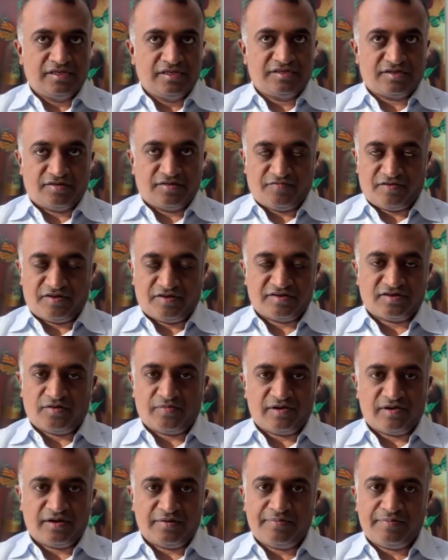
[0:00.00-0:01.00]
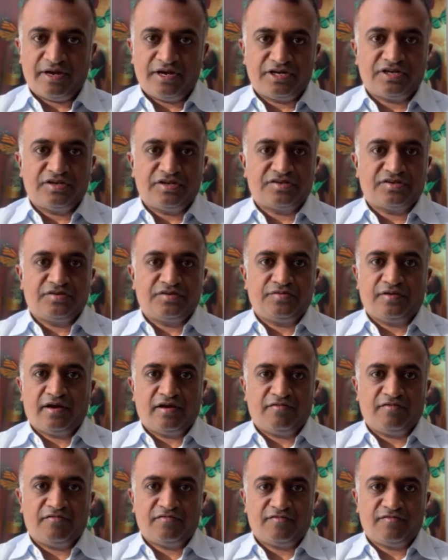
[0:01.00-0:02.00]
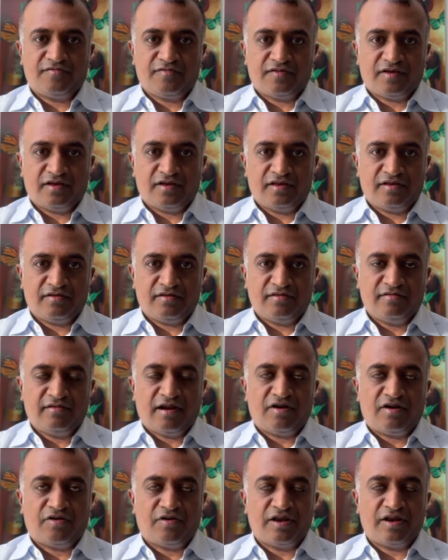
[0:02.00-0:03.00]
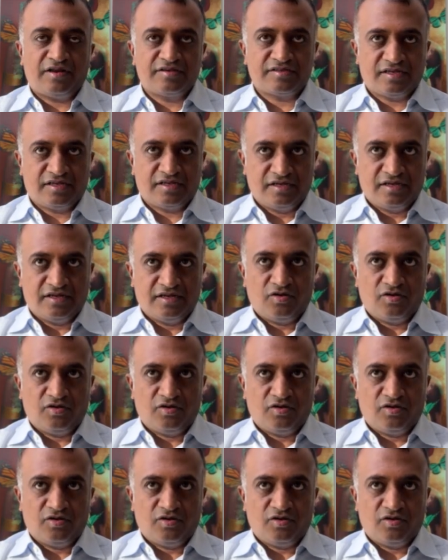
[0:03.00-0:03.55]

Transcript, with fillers: So, for example, in patients who have uh, narrowings